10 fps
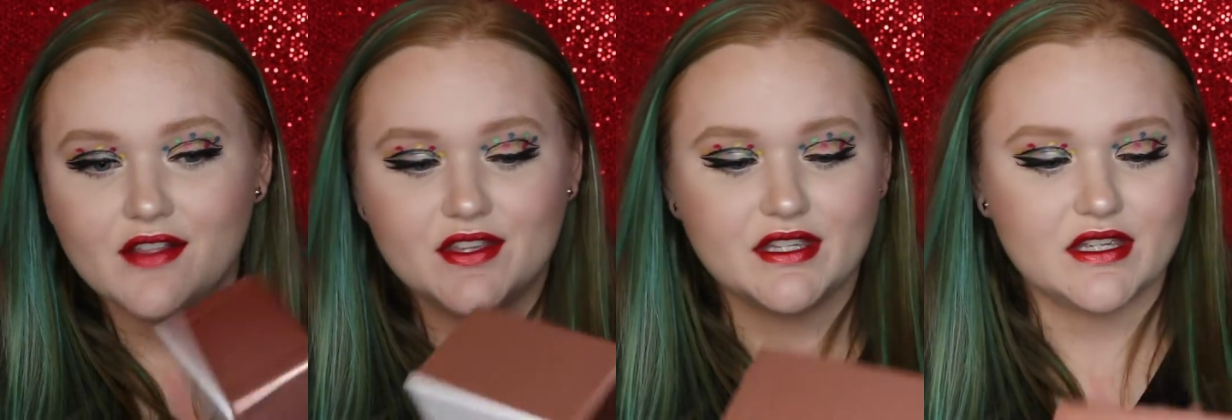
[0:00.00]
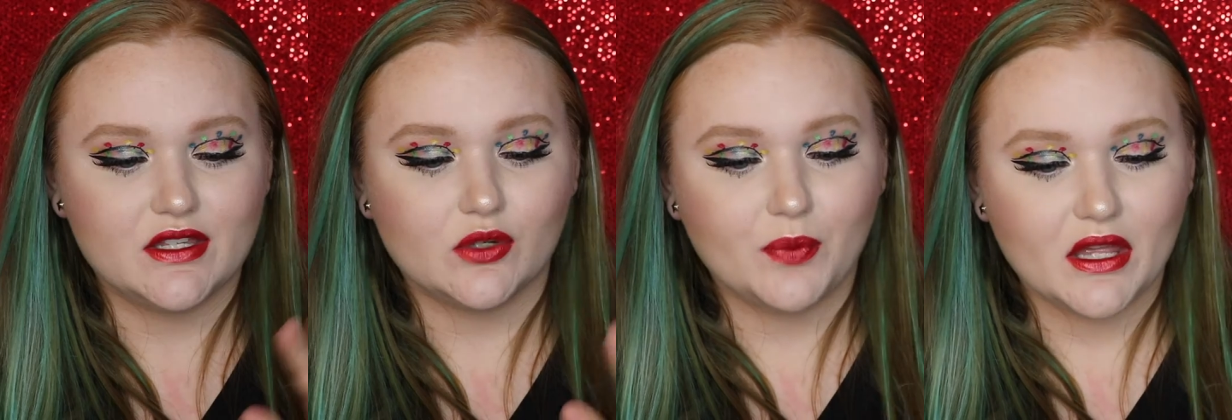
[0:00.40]
This is
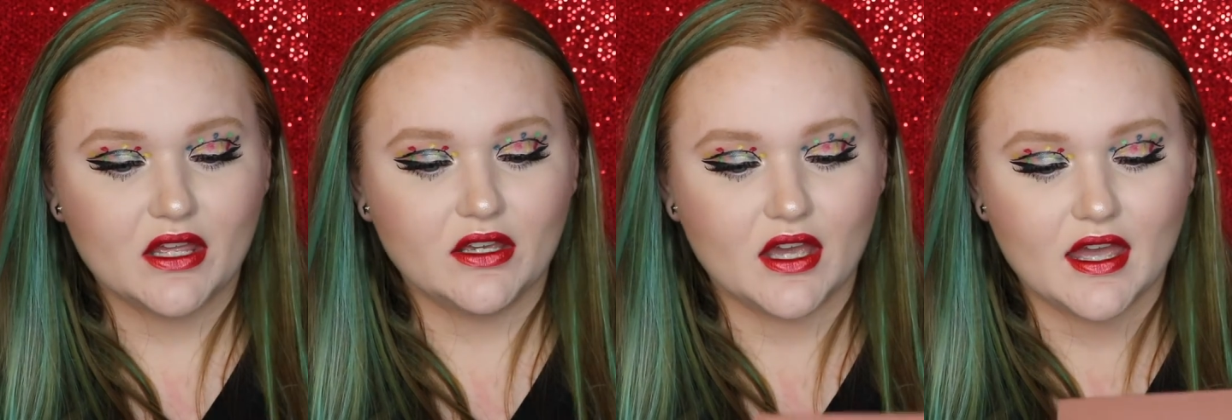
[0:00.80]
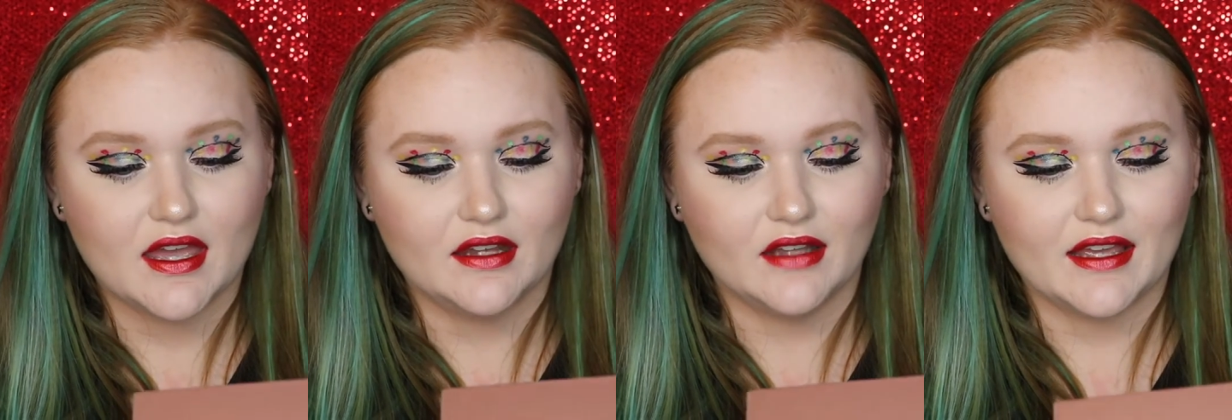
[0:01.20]
their pink
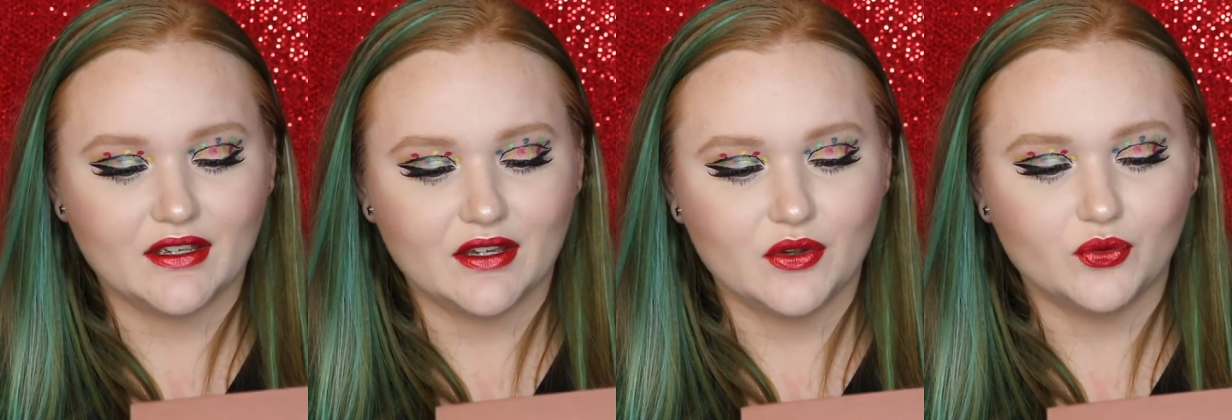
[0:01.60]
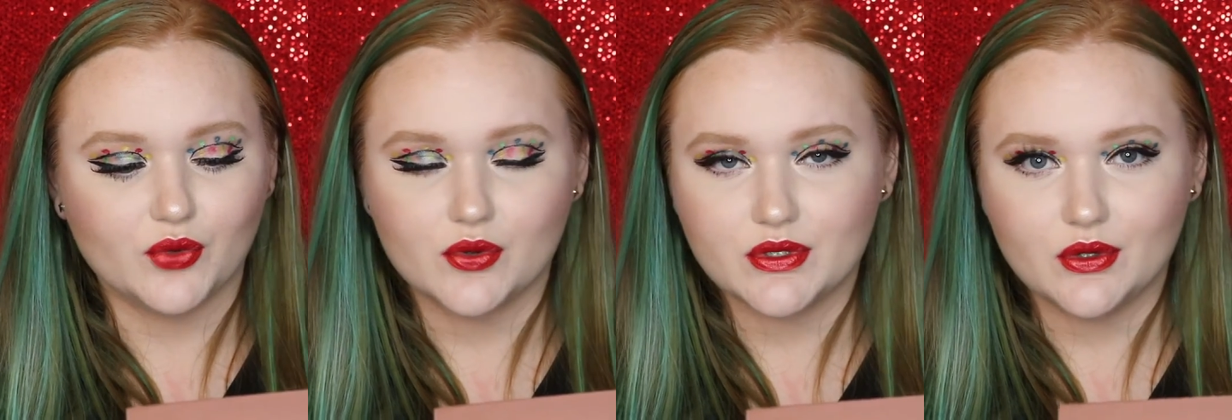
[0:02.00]
and like
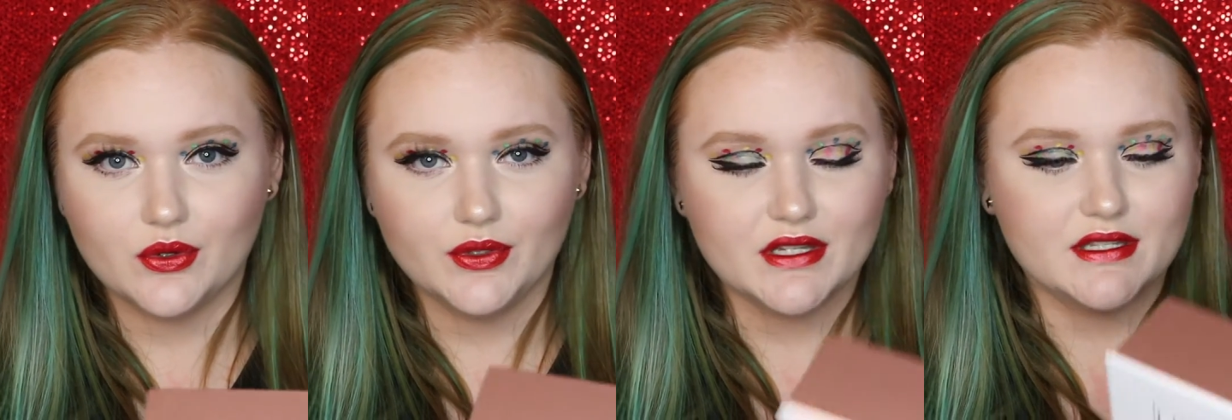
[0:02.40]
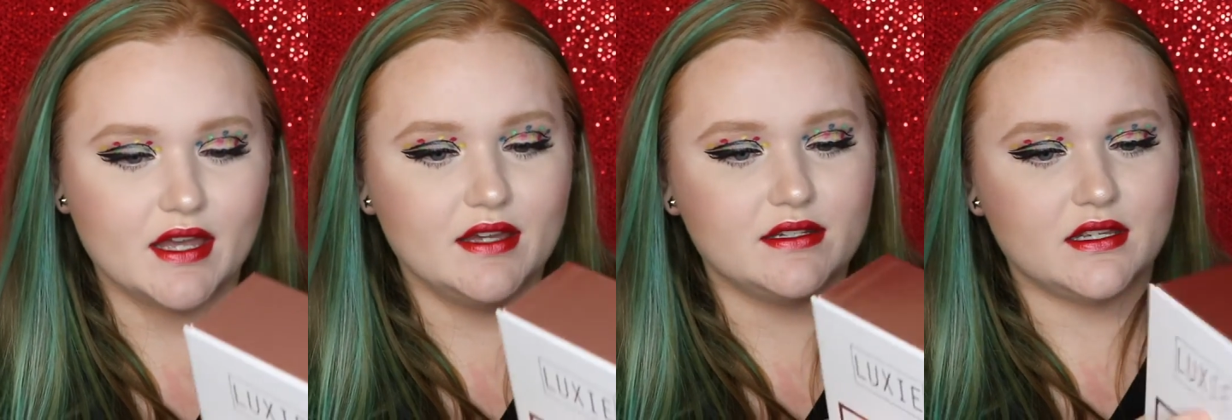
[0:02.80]
rose gold
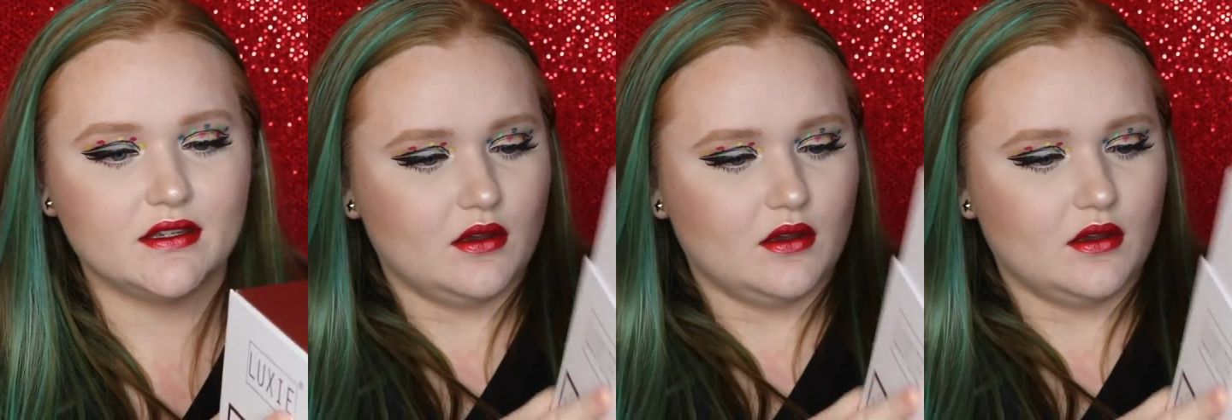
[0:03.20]
set,